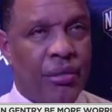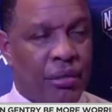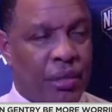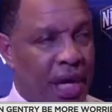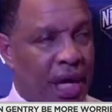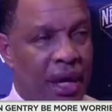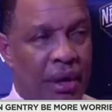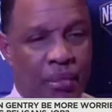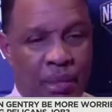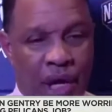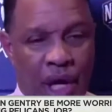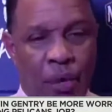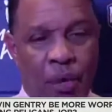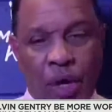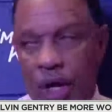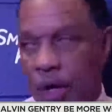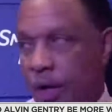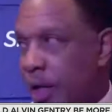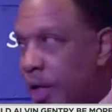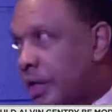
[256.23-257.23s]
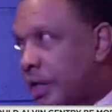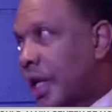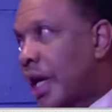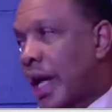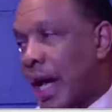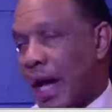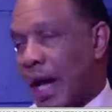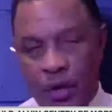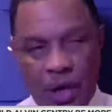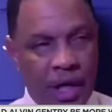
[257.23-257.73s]
My worry is that,
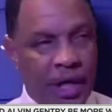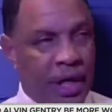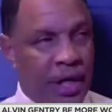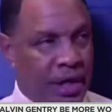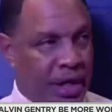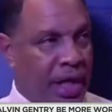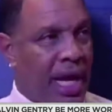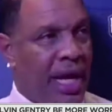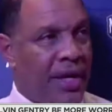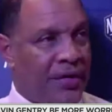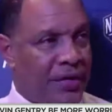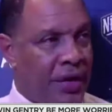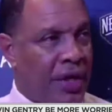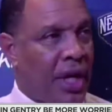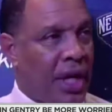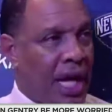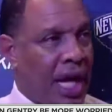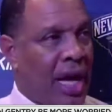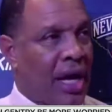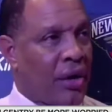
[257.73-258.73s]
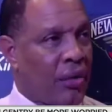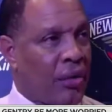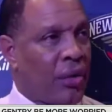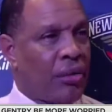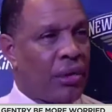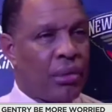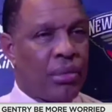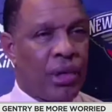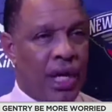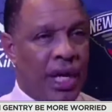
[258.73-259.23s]
how do I get the guys in the locker
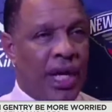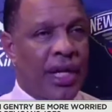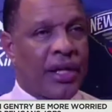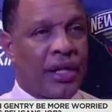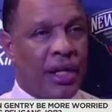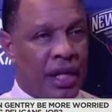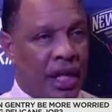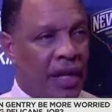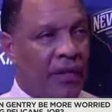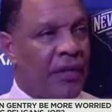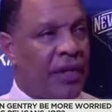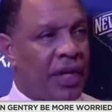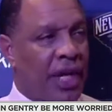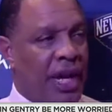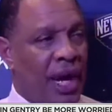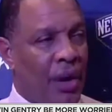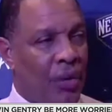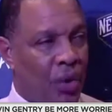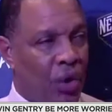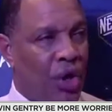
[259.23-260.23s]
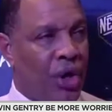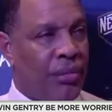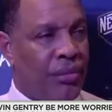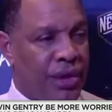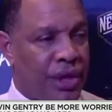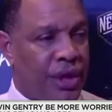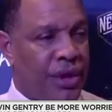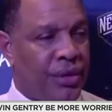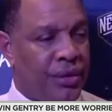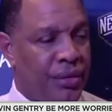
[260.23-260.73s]
room to play at the level that I want them
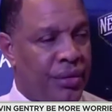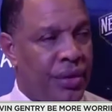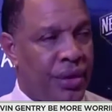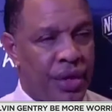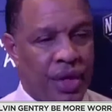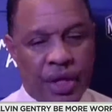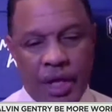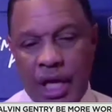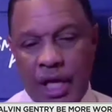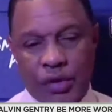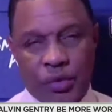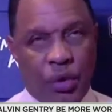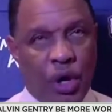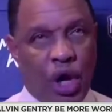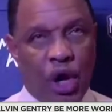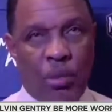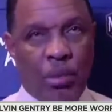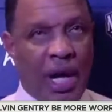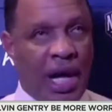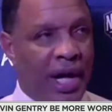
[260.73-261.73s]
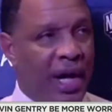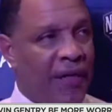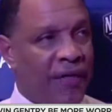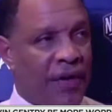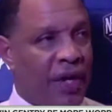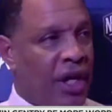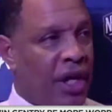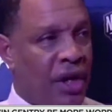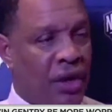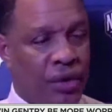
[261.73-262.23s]
to? That's where all my
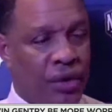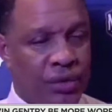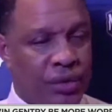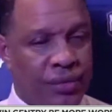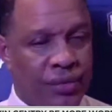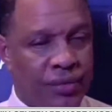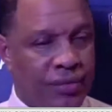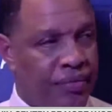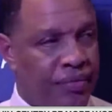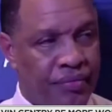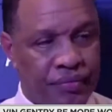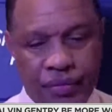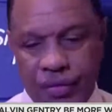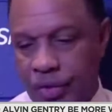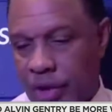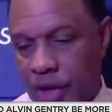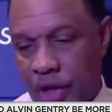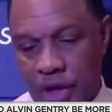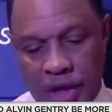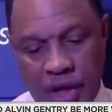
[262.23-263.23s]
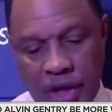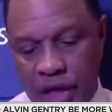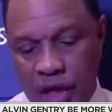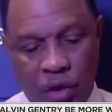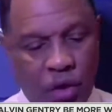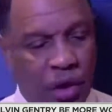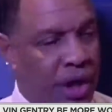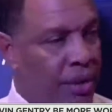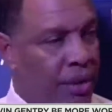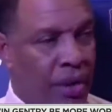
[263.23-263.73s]
effort goes. It doesn't
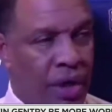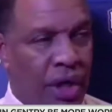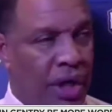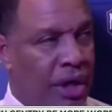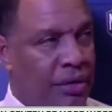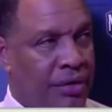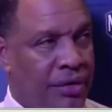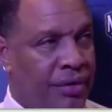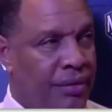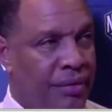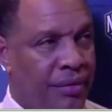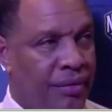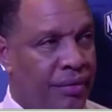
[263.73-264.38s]
go anywhere else."